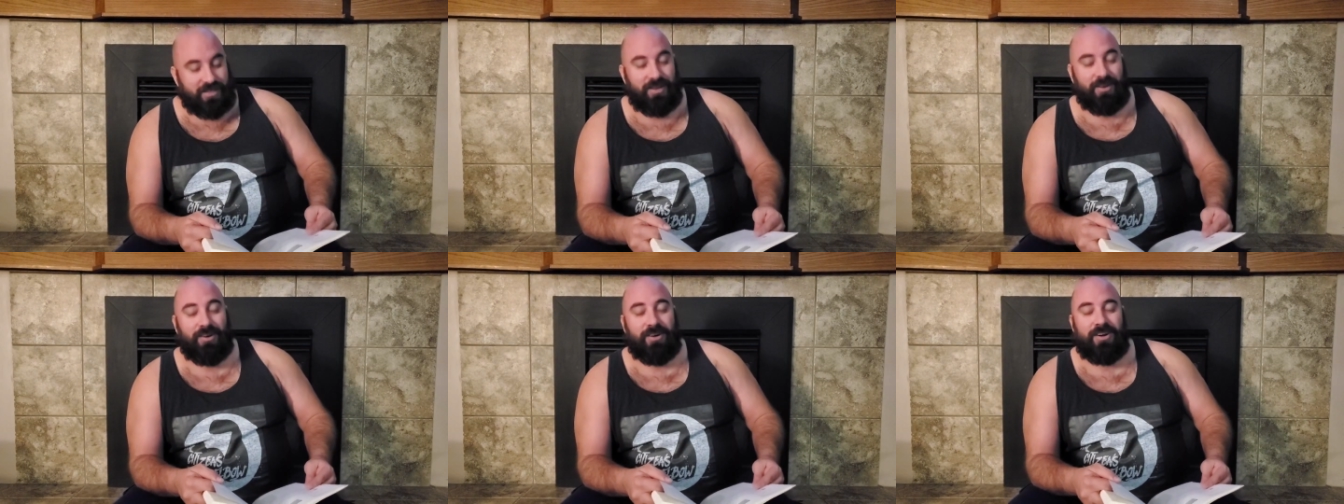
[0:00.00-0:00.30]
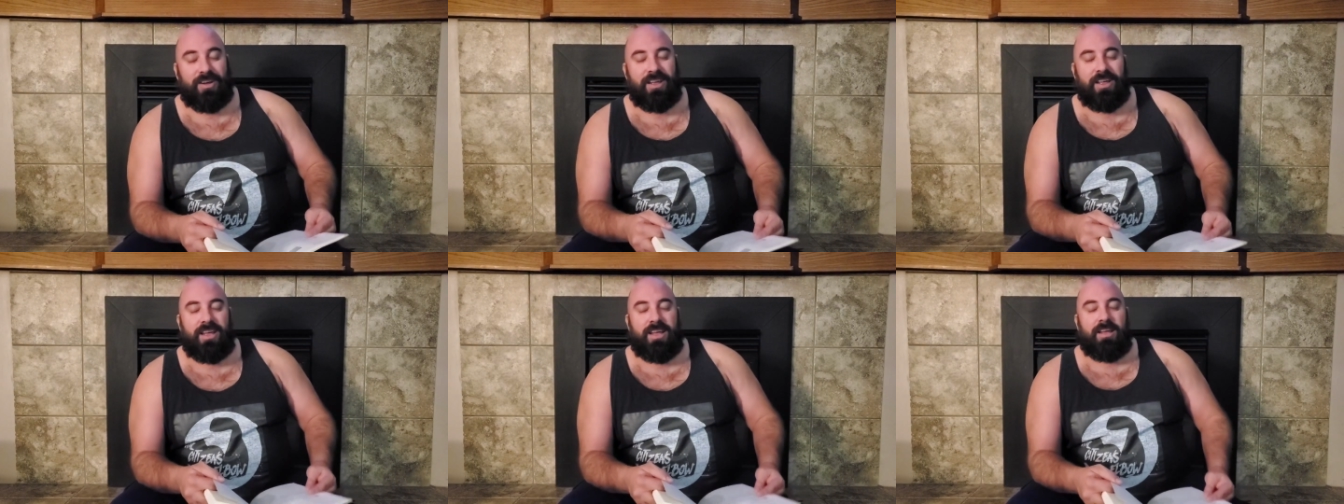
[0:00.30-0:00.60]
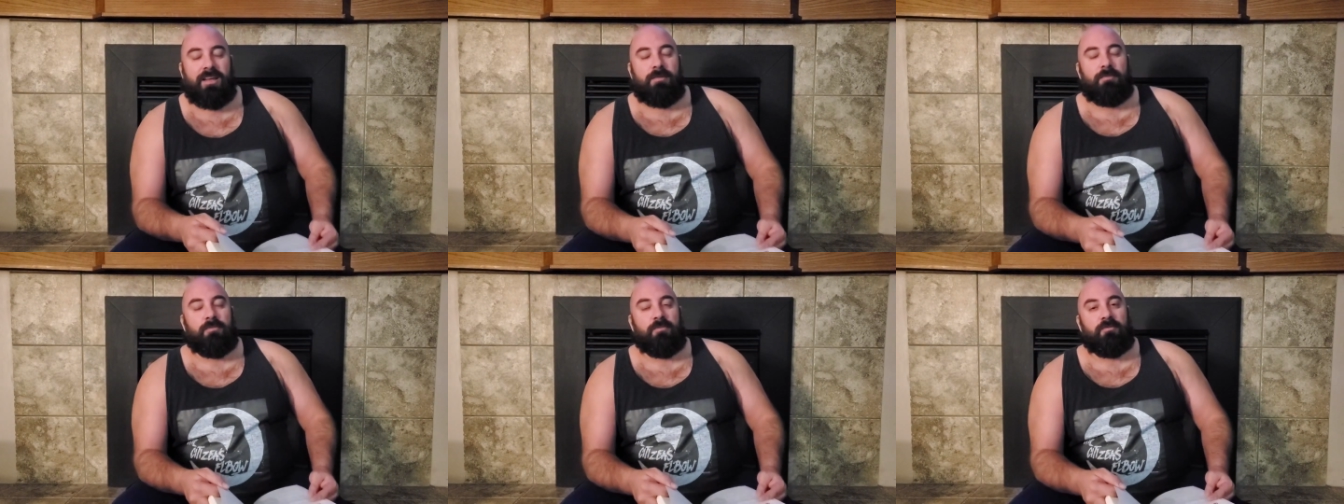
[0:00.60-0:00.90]
so
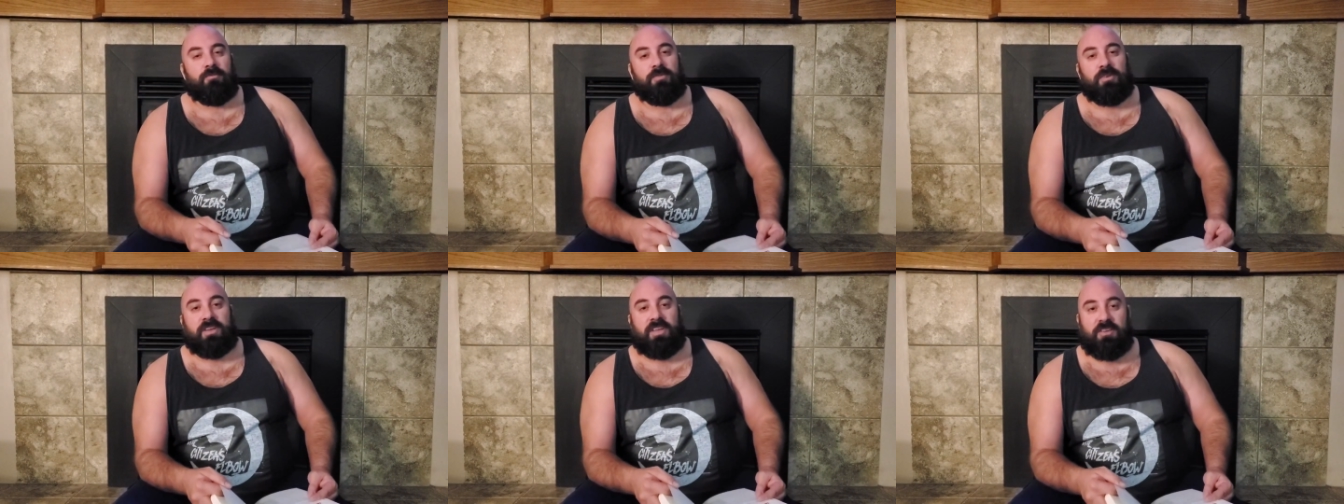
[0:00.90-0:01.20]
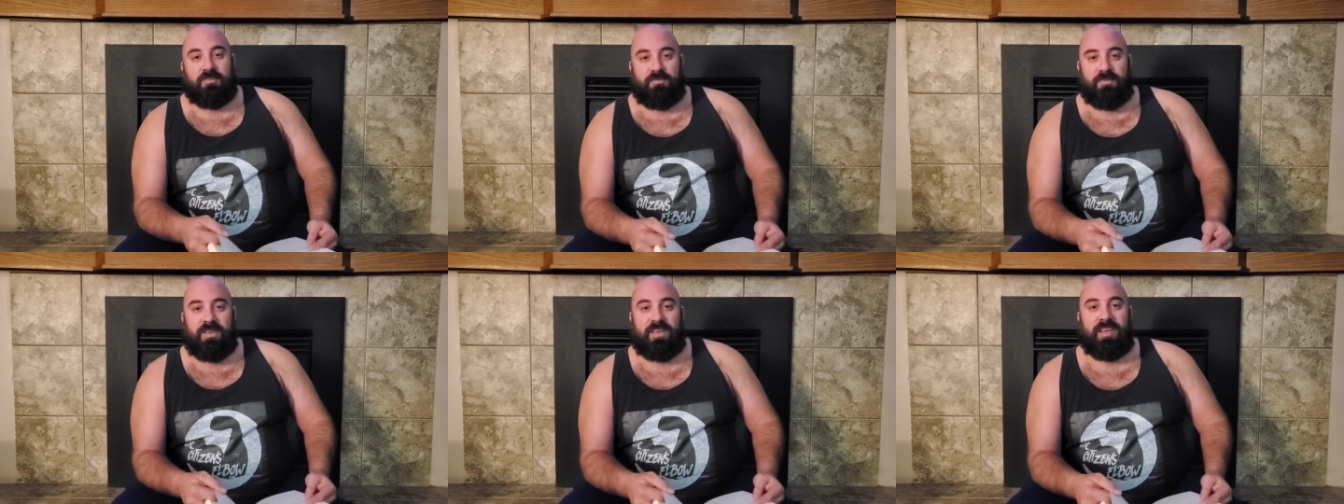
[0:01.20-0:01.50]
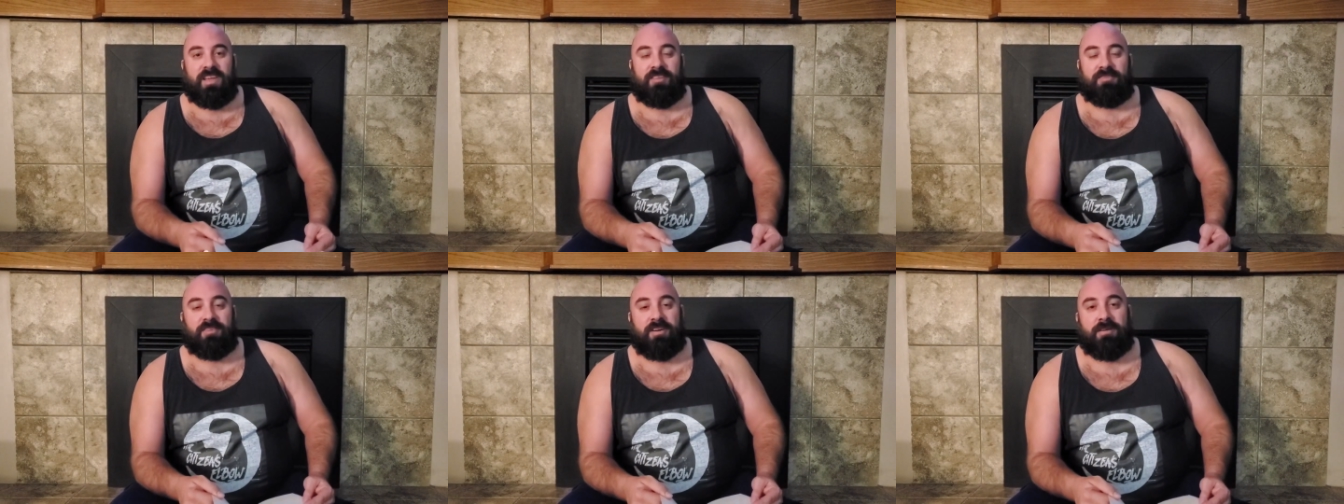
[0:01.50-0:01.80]
forgive
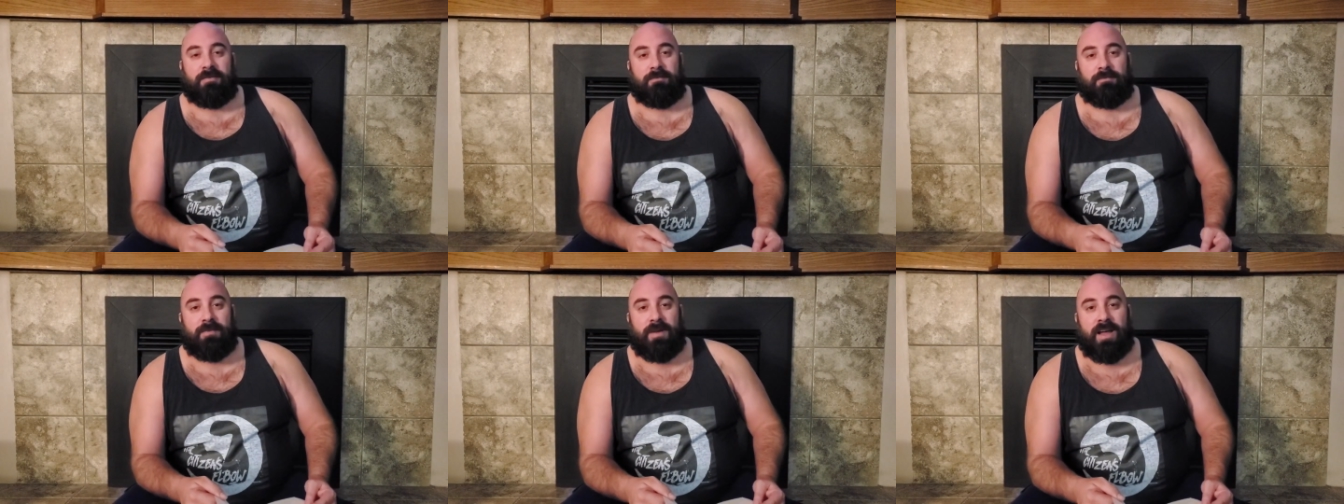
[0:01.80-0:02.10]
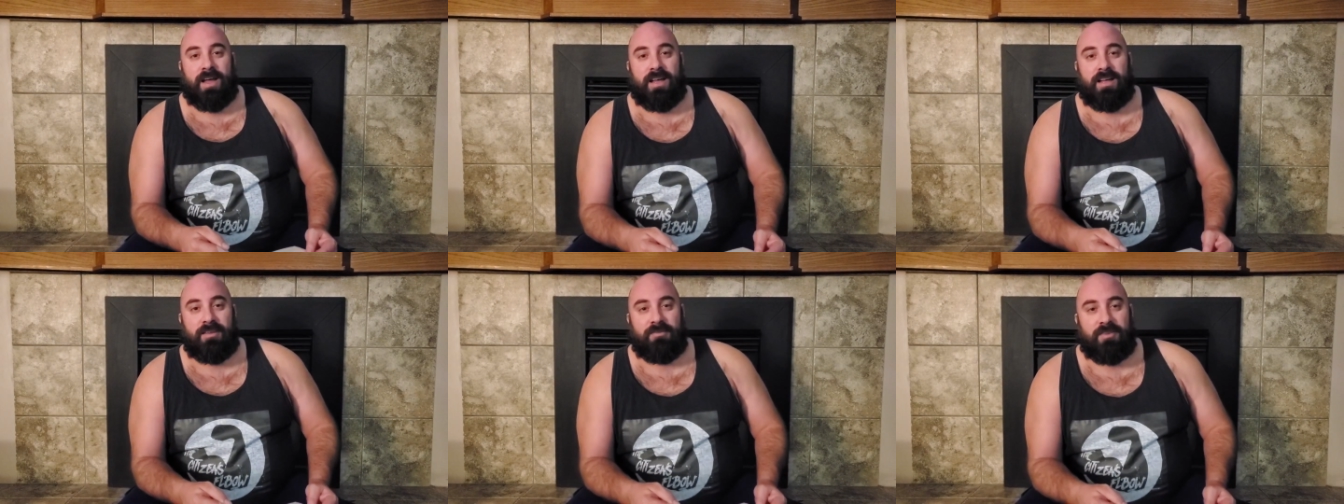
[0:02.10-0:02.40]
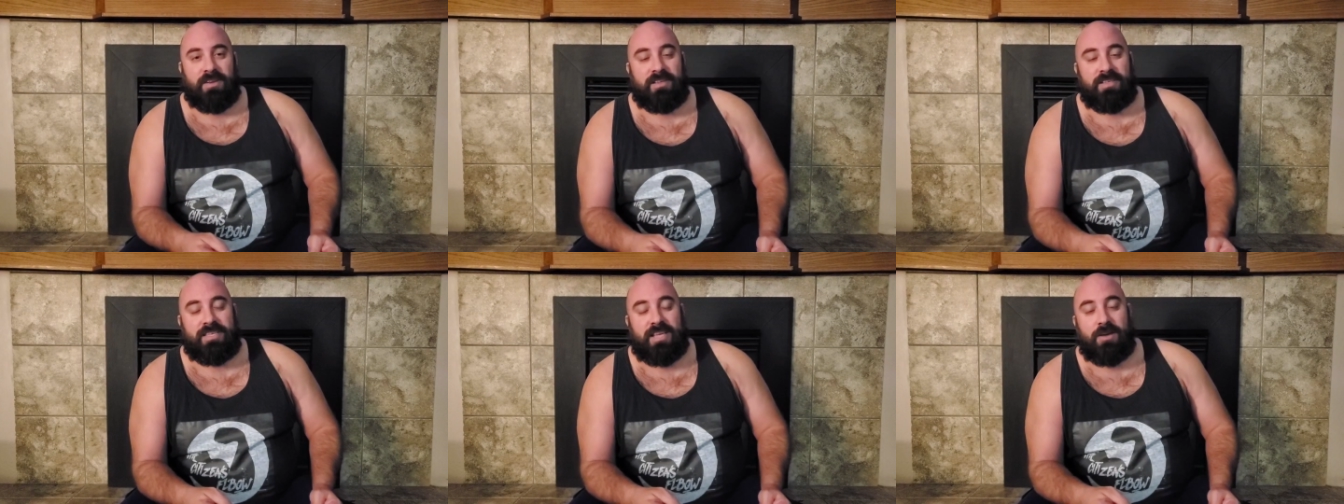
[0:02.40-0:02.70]
me if I'm uh,
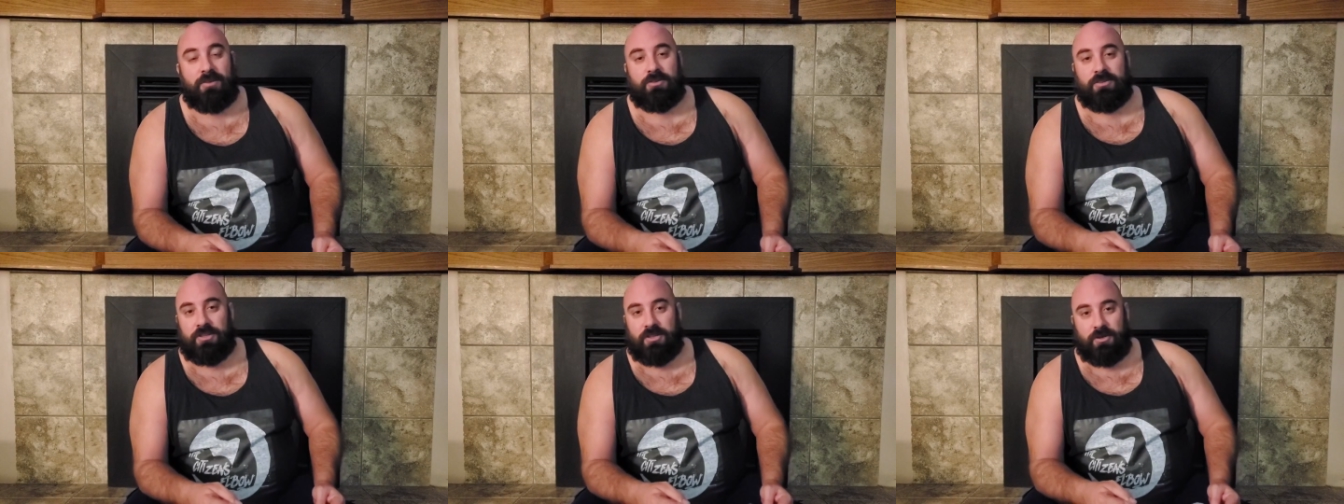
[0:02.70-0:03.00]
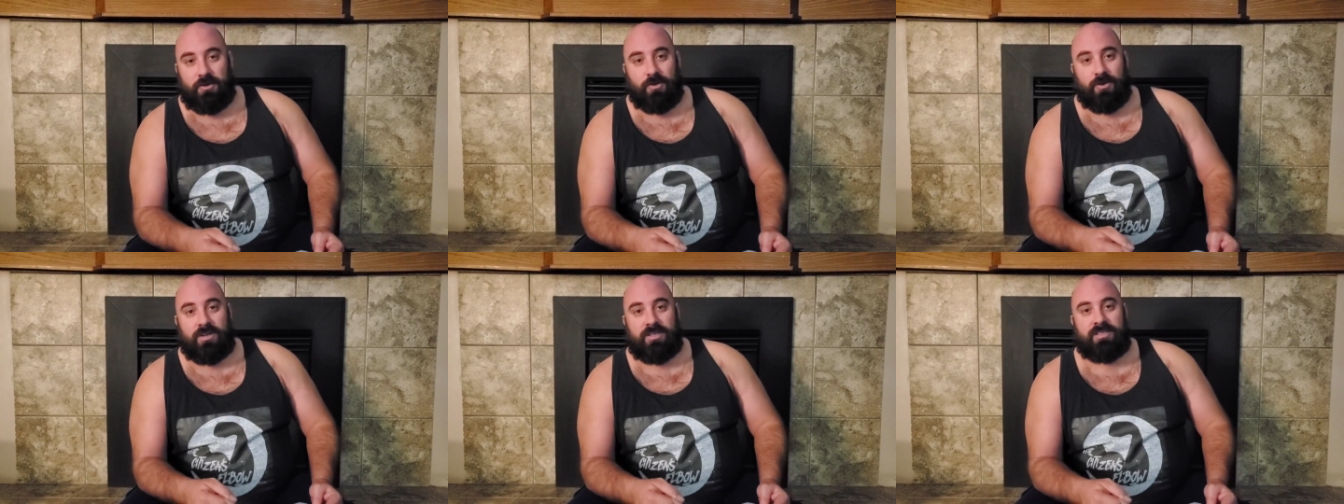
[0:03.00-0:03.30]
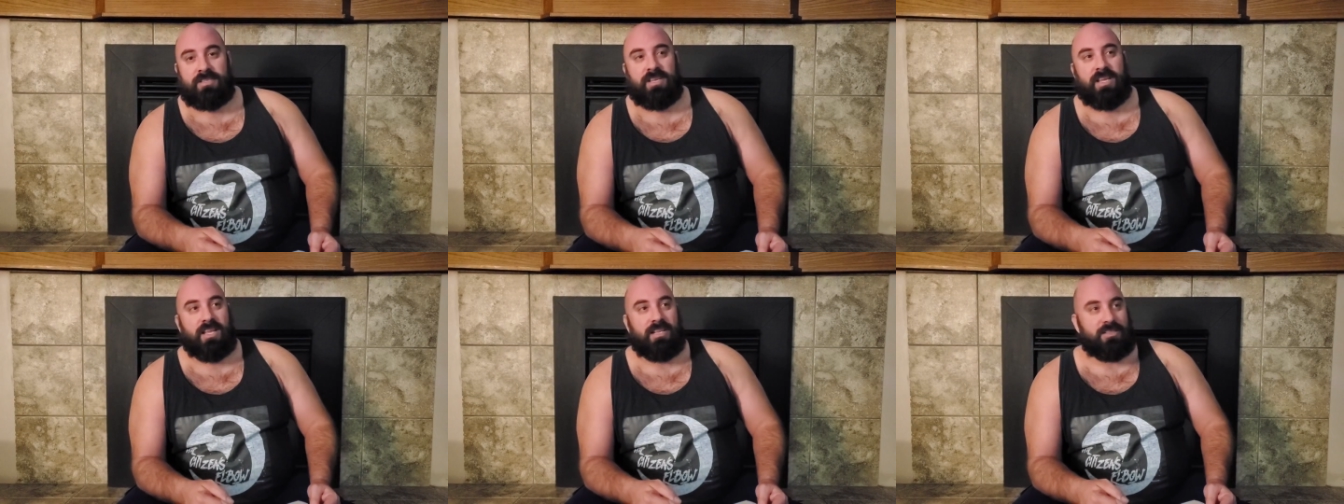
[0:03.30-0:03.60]
if I sound a little hoarse.